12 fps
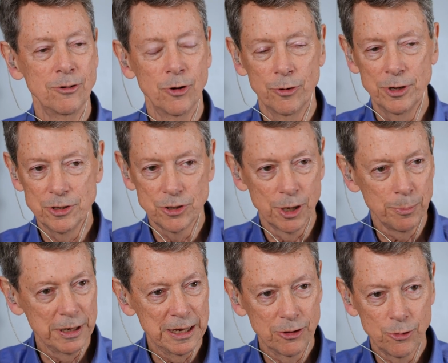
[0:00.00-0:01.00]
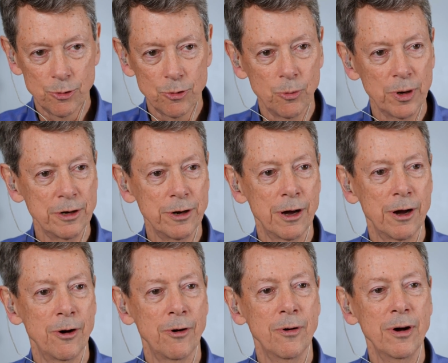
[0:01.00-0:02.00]
no one is jumping in through the
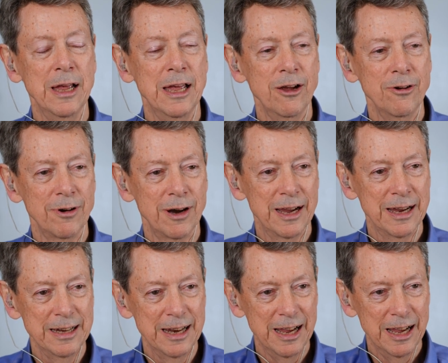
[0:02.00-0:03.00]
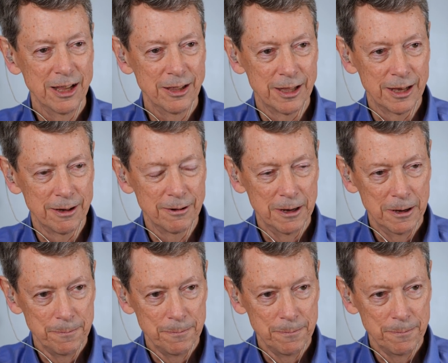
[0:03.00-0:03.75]
window, right? The